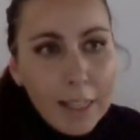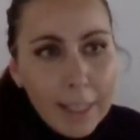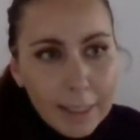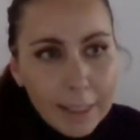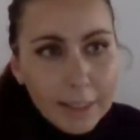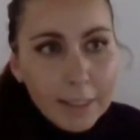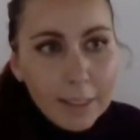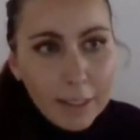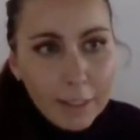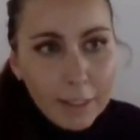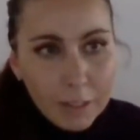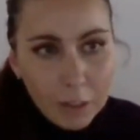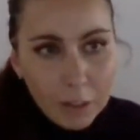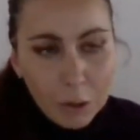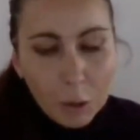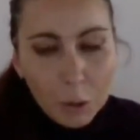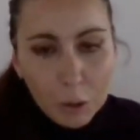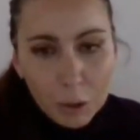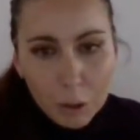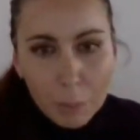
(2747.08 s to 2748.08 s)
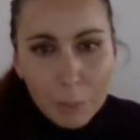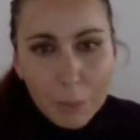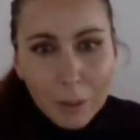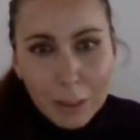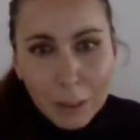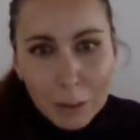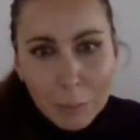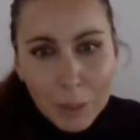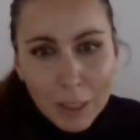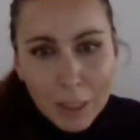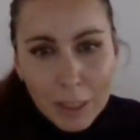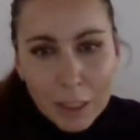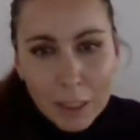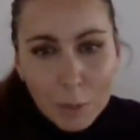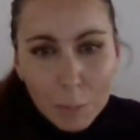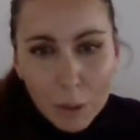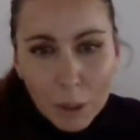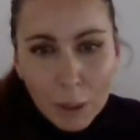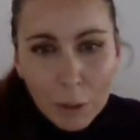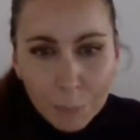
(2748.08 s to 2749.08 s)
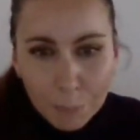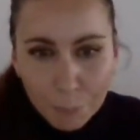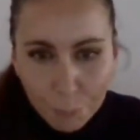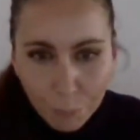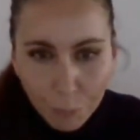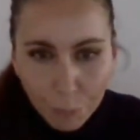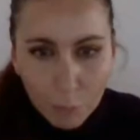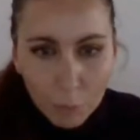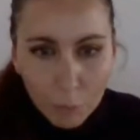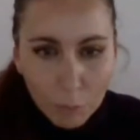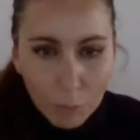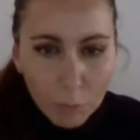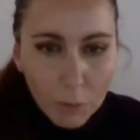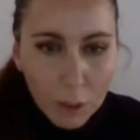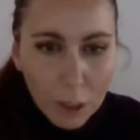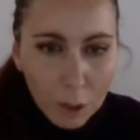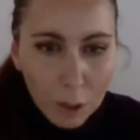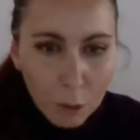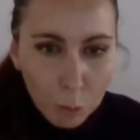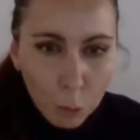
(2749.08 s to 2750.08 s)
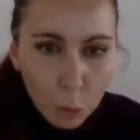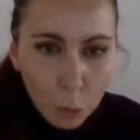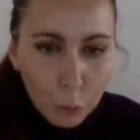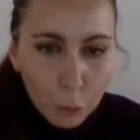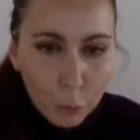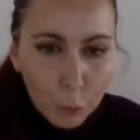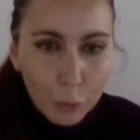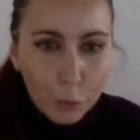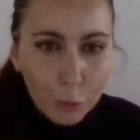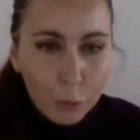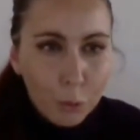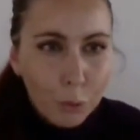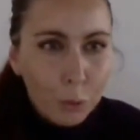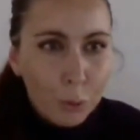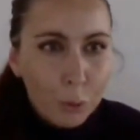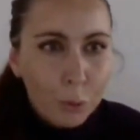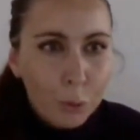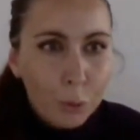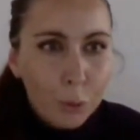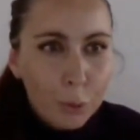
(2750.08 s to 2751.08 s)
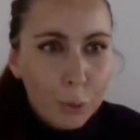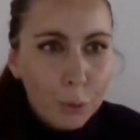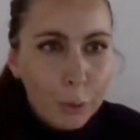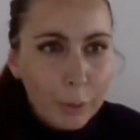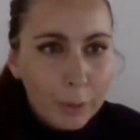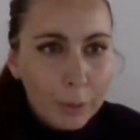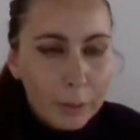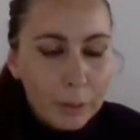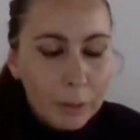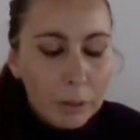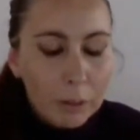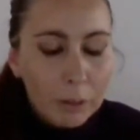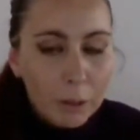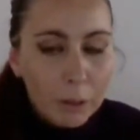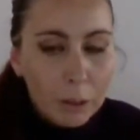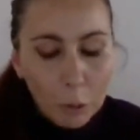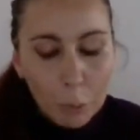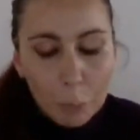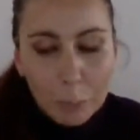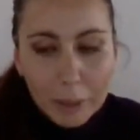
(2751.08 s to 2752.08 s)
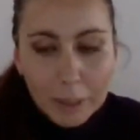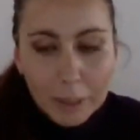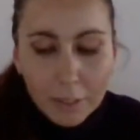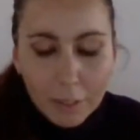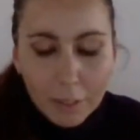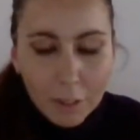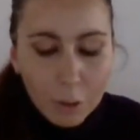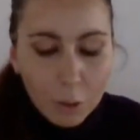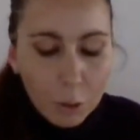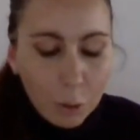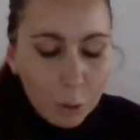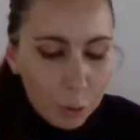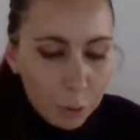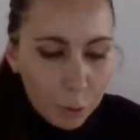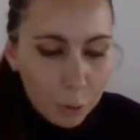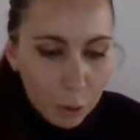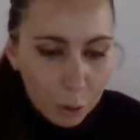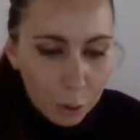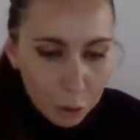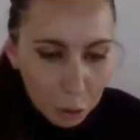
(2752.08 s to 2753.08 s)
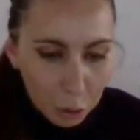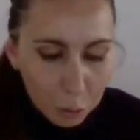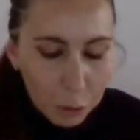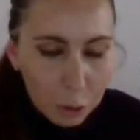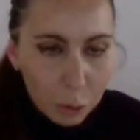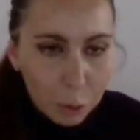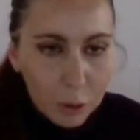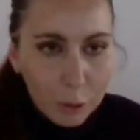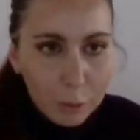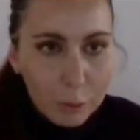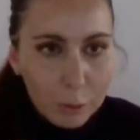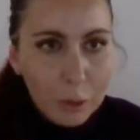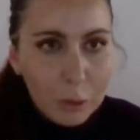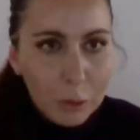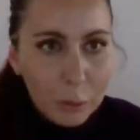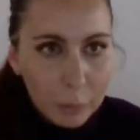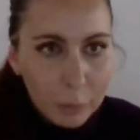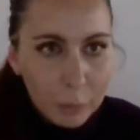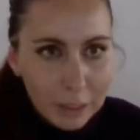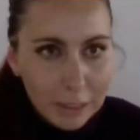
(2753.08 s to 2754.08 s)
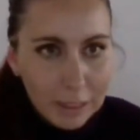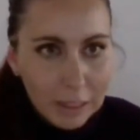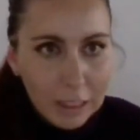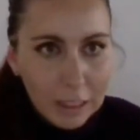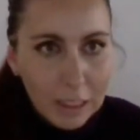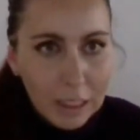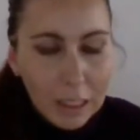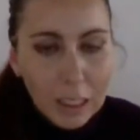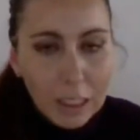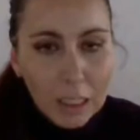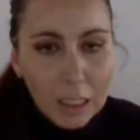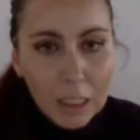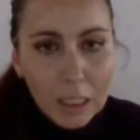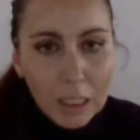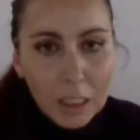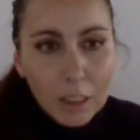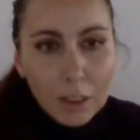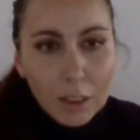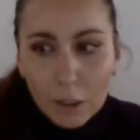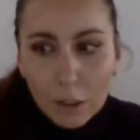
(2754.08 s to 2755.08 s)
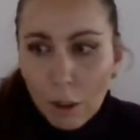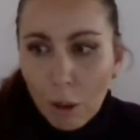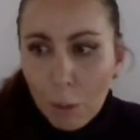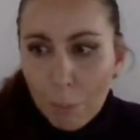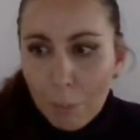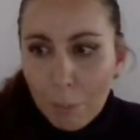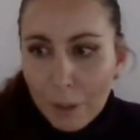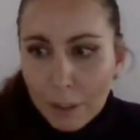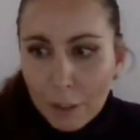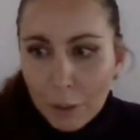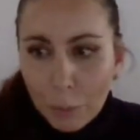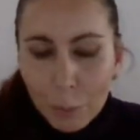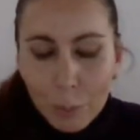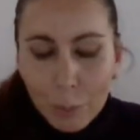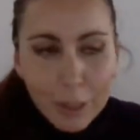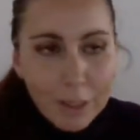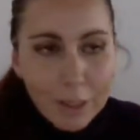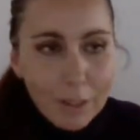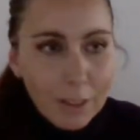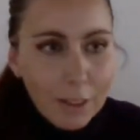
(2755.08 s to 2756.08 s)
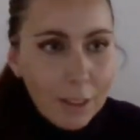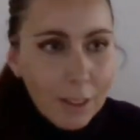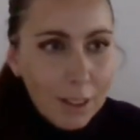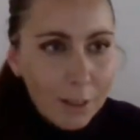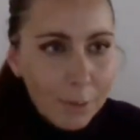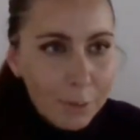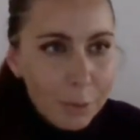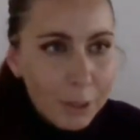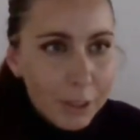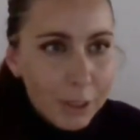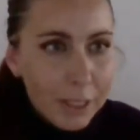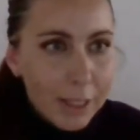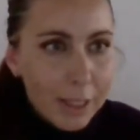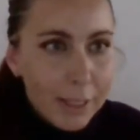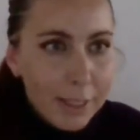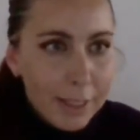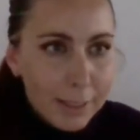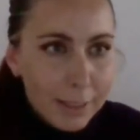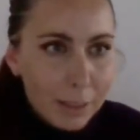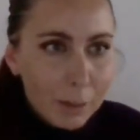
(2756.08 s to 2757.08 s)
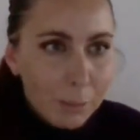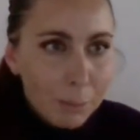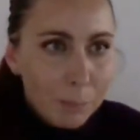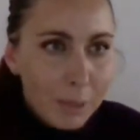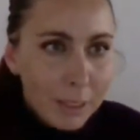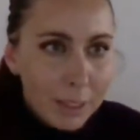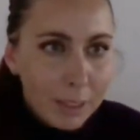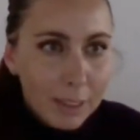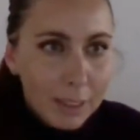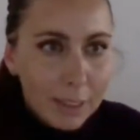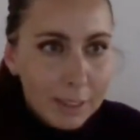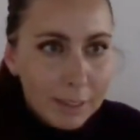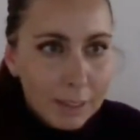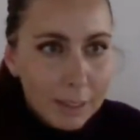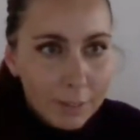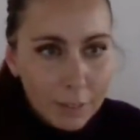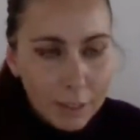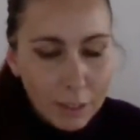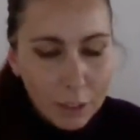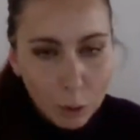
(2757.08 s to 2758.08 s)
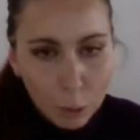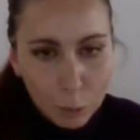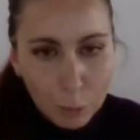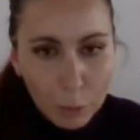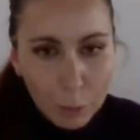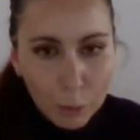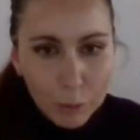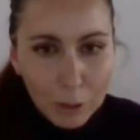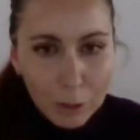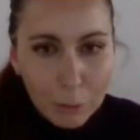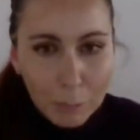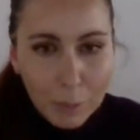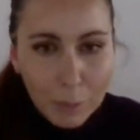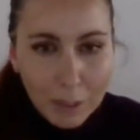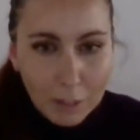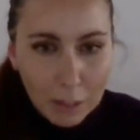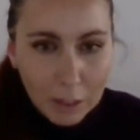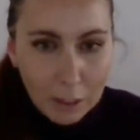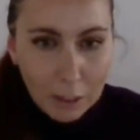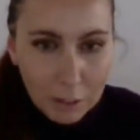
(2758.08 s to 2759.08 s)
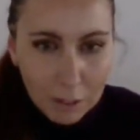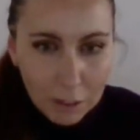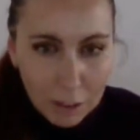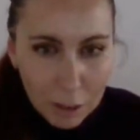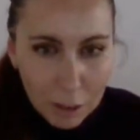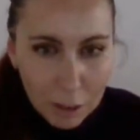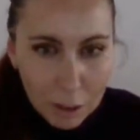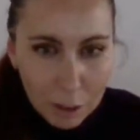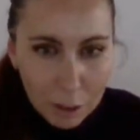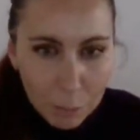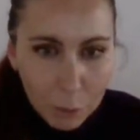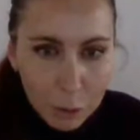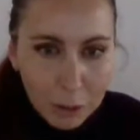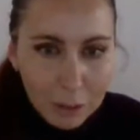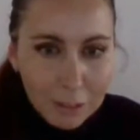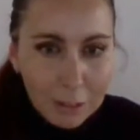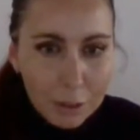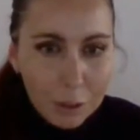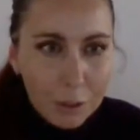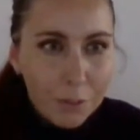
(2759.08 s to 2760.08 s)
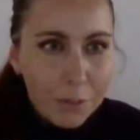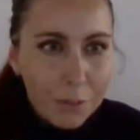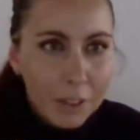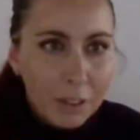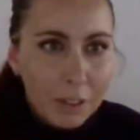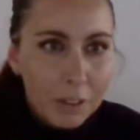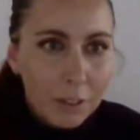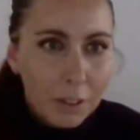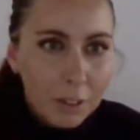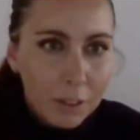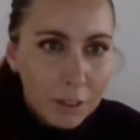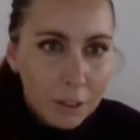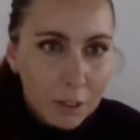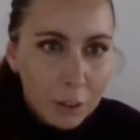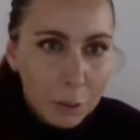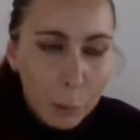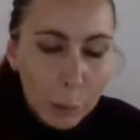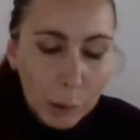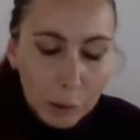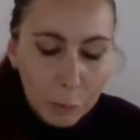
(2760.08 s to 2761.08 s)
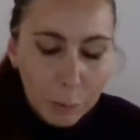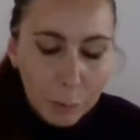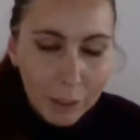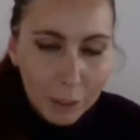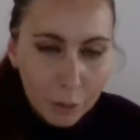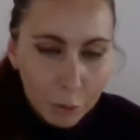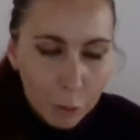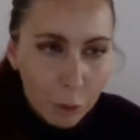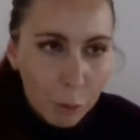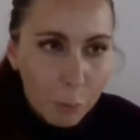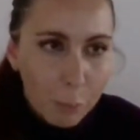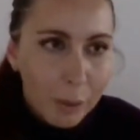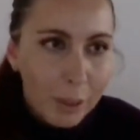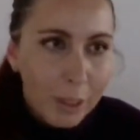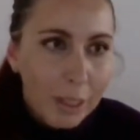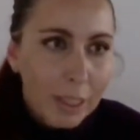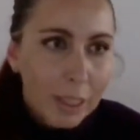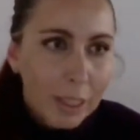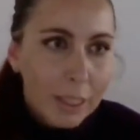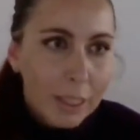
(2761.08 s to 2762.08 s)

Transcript: Next event due to the pandemic has been moved to or planned to October 2020. The Compact with Africa has been actively supported by the International Monetary Fund, the World Bank Group,